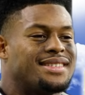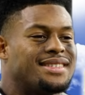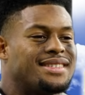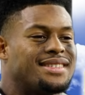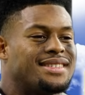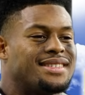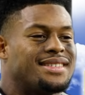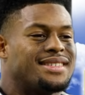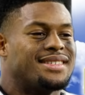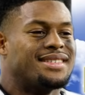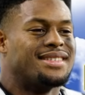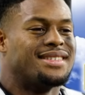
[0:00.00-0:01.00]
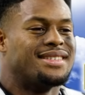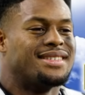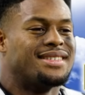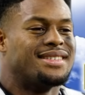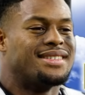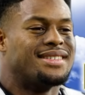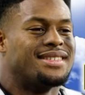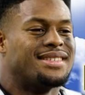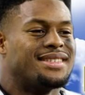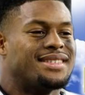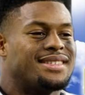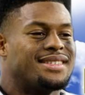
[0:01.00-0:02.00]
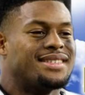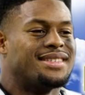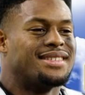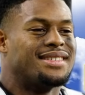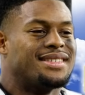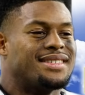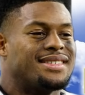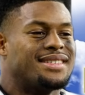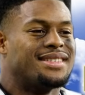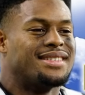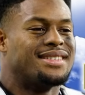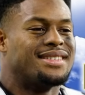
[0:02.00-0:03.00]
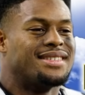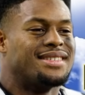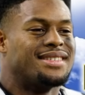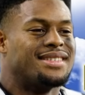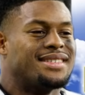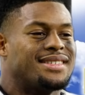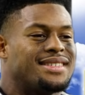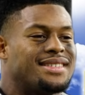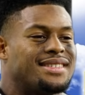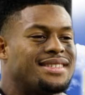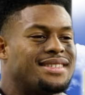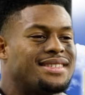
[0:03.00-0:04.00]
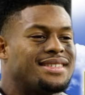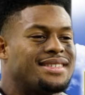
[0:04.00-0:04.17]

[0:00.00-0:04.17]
The person shown says nothing.